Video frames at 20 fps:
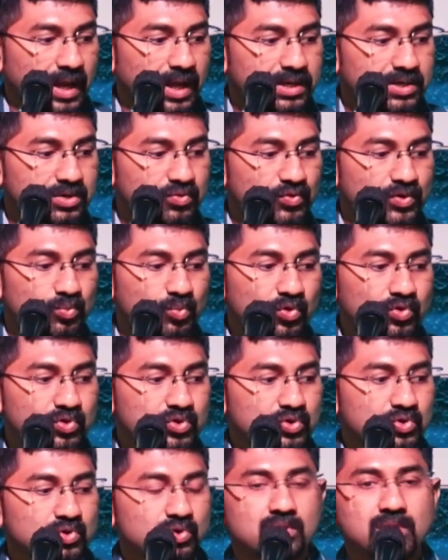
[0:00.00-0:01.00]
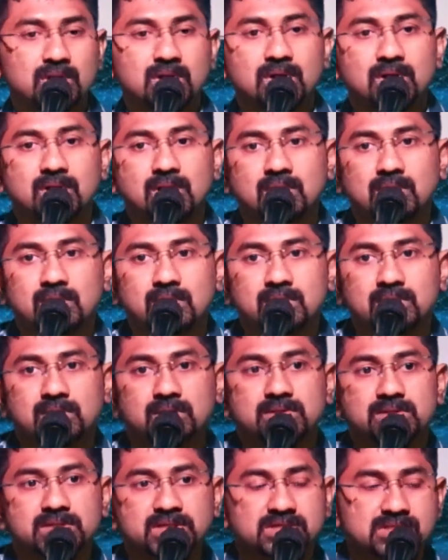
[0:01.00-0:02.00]
and we move to
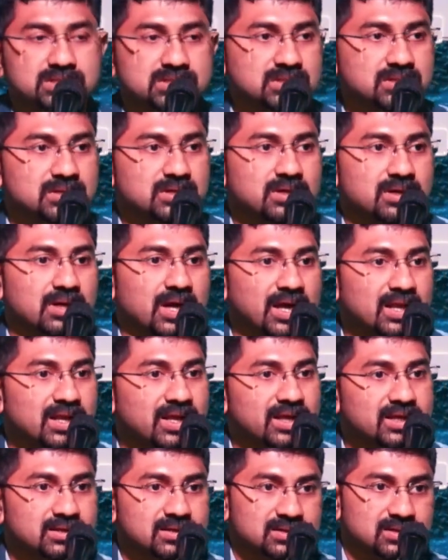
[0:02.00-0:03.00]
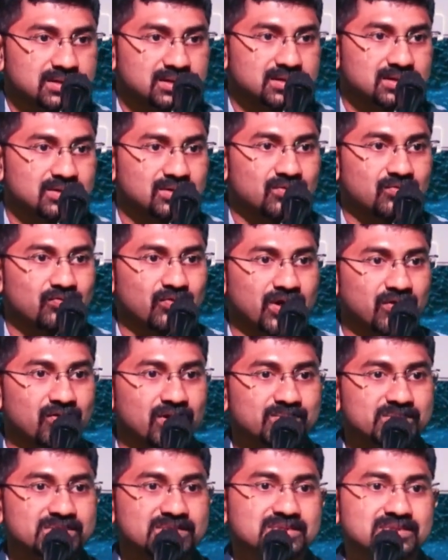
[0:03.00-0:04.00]
uh, this, uh, I like uh,
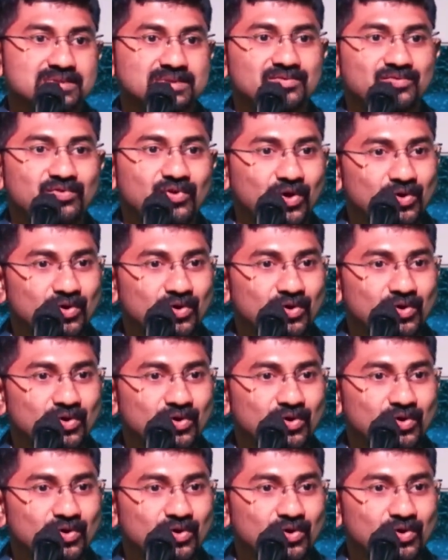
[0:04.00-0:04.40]
YWAM's uh,